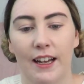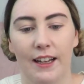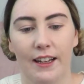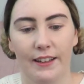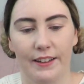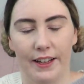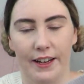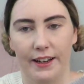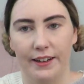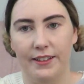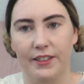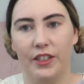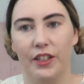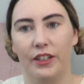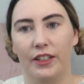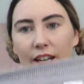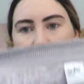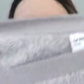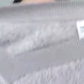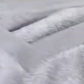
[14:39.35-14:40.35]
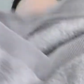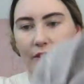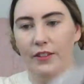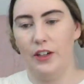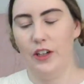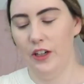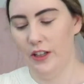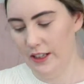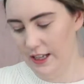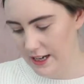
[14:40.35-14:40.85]
and then it's got like the
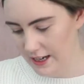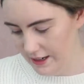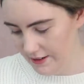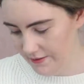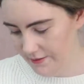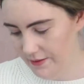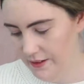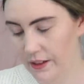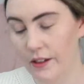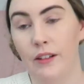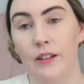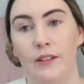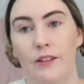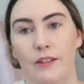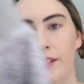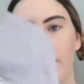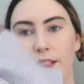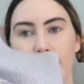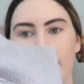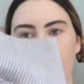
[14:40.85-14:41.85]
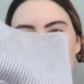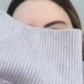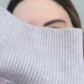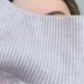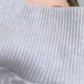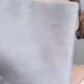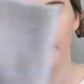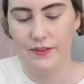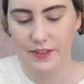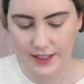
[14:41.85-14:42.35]
collar, the
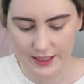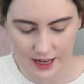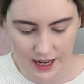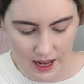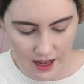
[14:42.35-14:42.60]
sleeves,